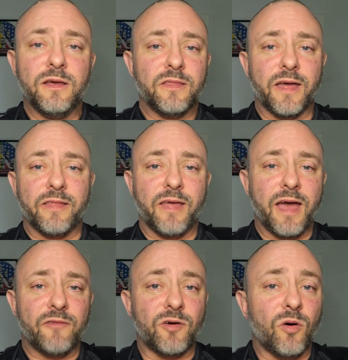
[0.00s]
They
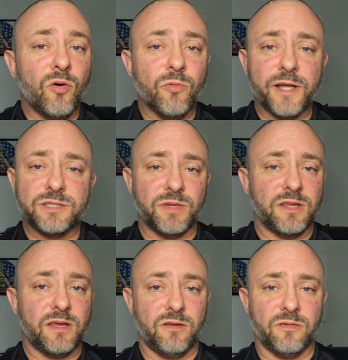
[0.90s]
have a whole regimen
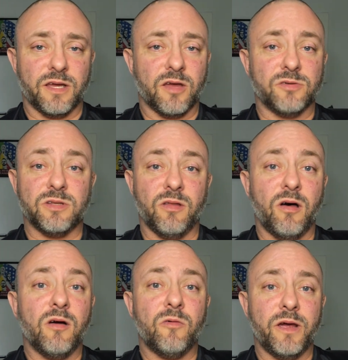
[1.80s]
they do that goes
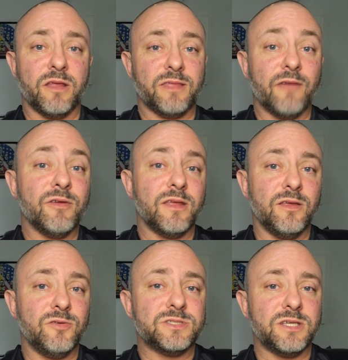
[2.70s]
along with
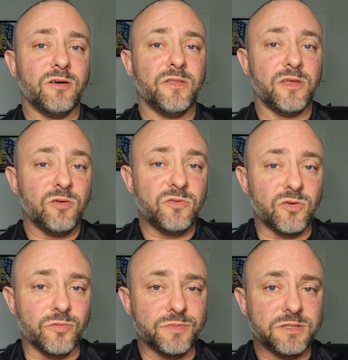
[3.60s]
everything you see on the
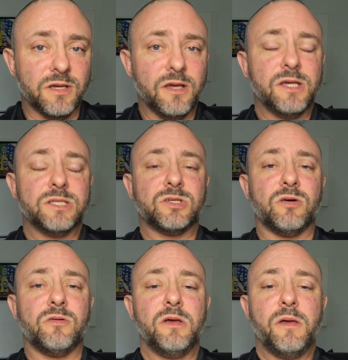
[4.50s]
YouTubes.
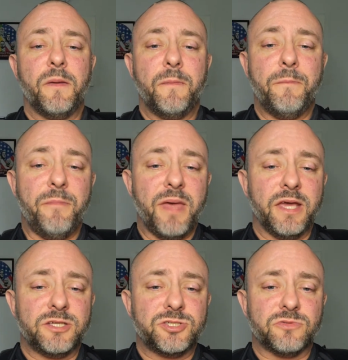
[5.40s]
So
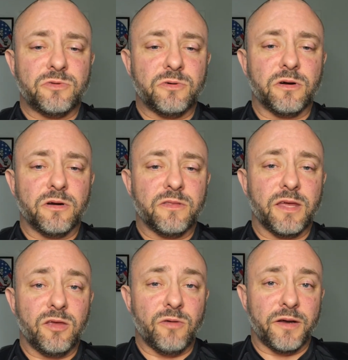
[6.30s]
make sure
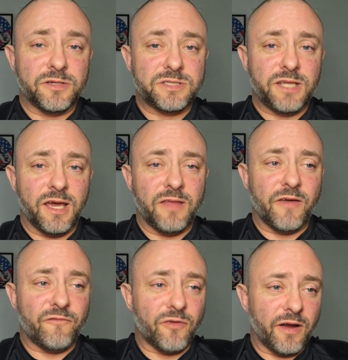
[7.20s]
that you understand
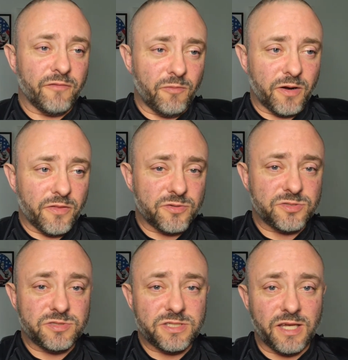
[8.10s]
that for every one of
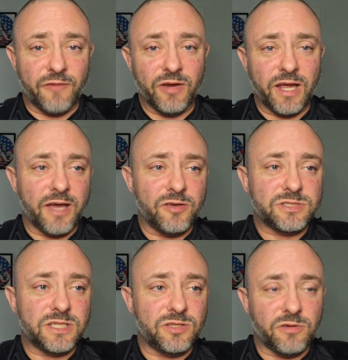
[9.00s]
those you see, every guy you
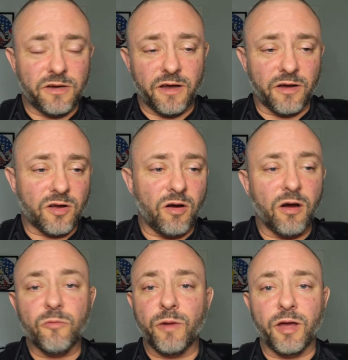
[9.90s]
see do a
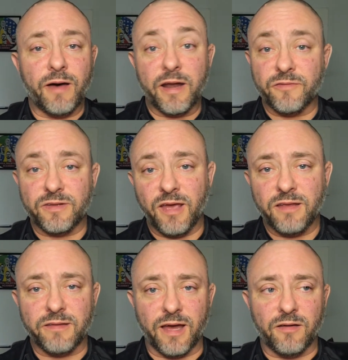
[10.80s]
cartwheel out of a
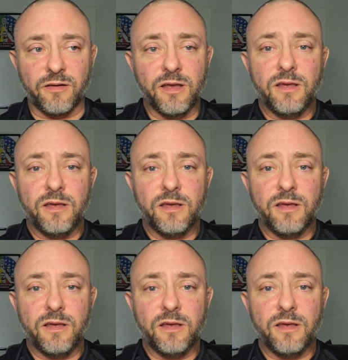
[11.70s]
takedown,